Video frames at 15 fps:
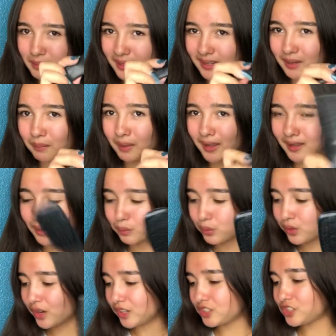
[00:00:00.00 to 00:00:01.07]
My gamayanga
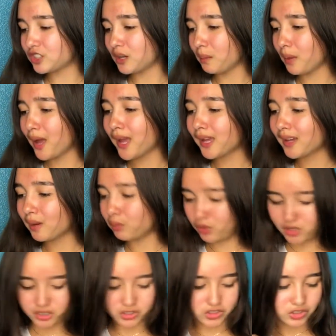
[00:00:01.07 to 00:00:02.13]
brush. Gamayanga
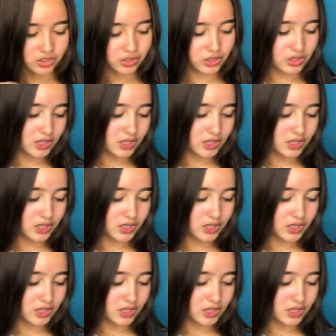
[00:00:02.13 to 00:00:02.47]
brush.